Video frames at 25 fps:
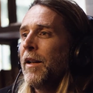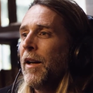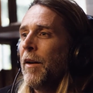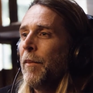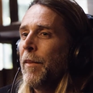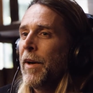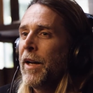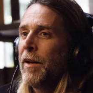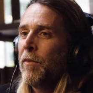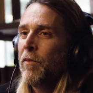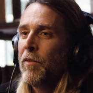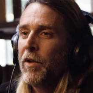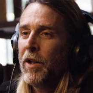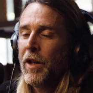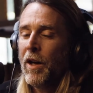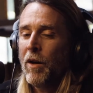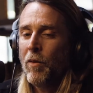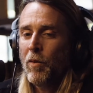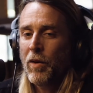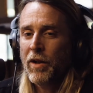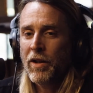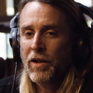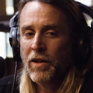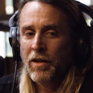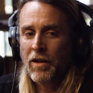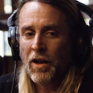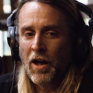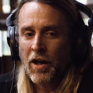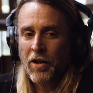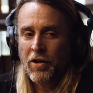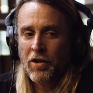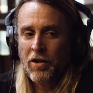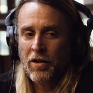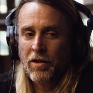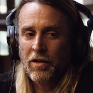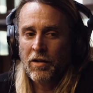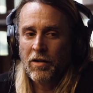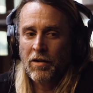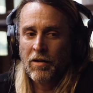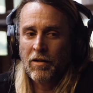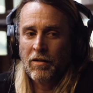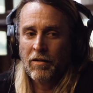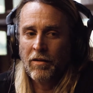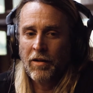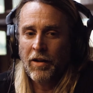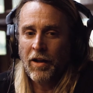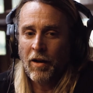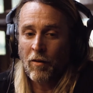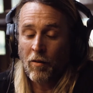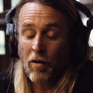I mean, you know, we're such,
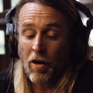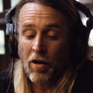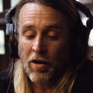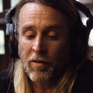you know, well,